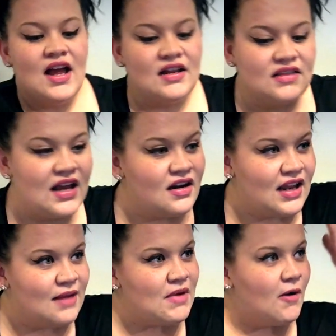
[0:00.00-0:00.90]
and then it
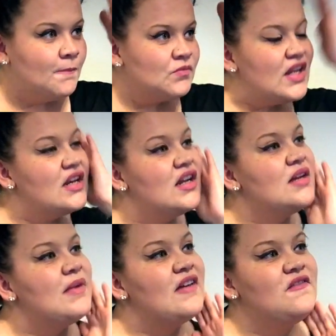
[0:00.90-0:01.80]
came out and it
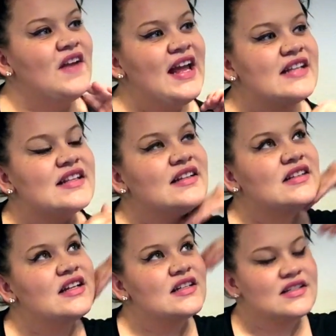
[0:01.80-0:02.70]
hit my face like
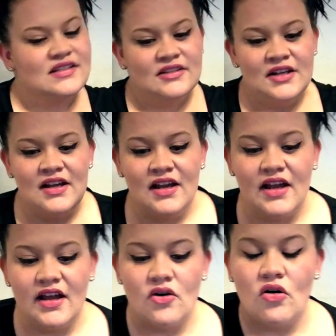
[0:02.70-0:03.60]
this.
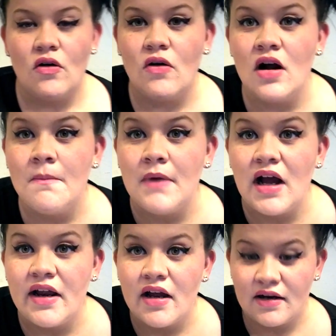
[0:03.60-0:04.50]
And oh
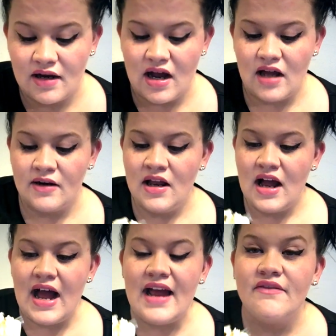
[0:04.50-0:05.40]
my god,
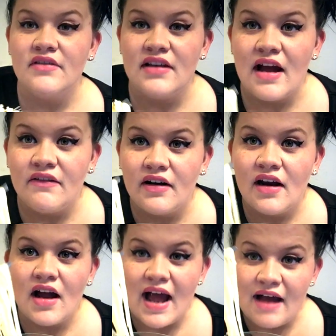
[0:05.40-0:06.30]
I have
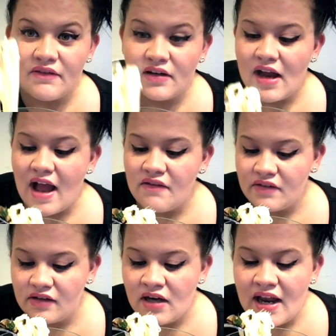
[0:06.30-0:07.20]
never
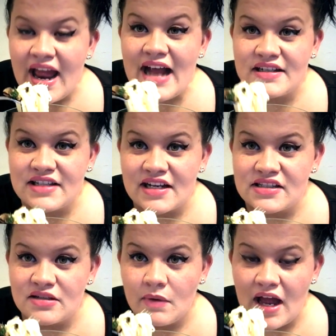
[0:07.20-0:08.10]
ever had
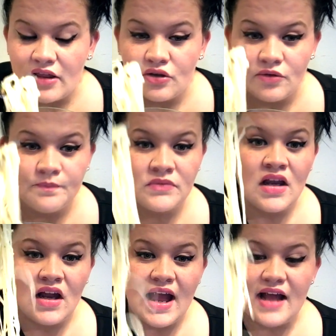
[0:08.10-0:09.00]
sex in the bathroom
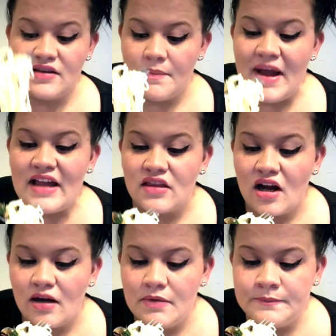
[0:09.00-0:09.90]
and in the
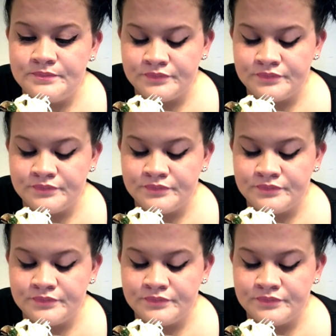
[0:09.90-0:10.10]
bathtub,